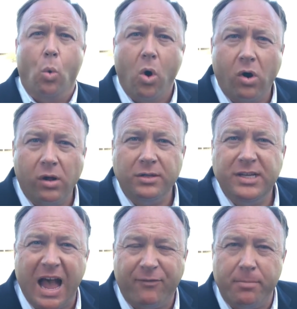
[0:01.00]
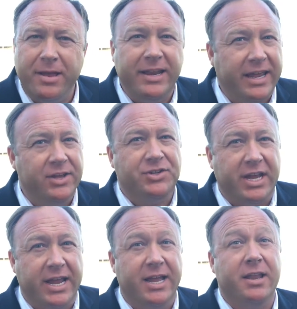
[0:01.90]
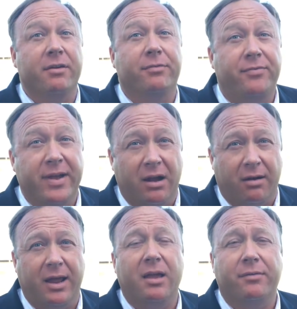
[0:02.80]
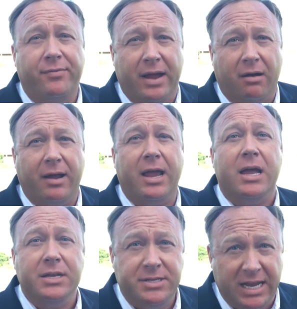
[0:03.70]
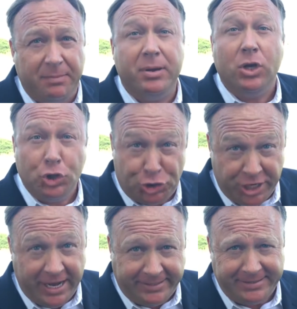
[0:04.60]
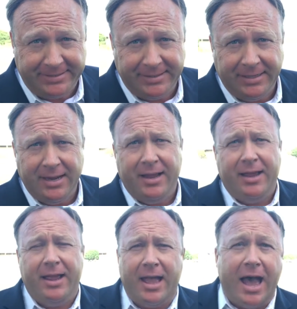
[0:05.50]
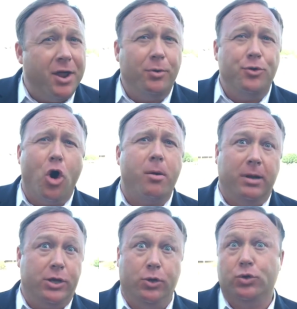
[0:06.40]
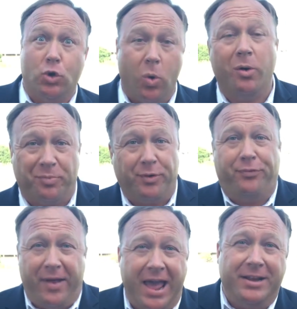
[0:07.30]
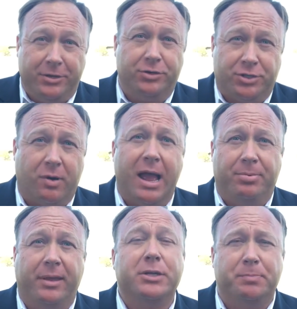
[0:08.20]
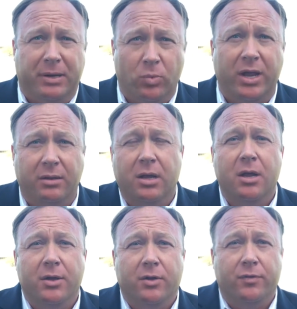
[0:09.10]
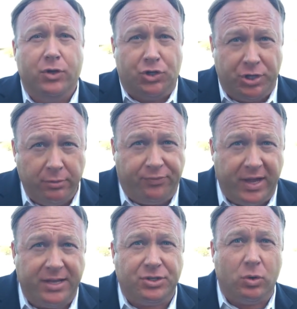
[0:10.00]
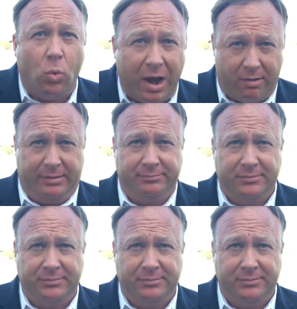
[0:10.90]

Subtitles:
World government is in very, very deep shit. I don't normally use, quote, profanity to describe things, but when the shoe fits, wear it.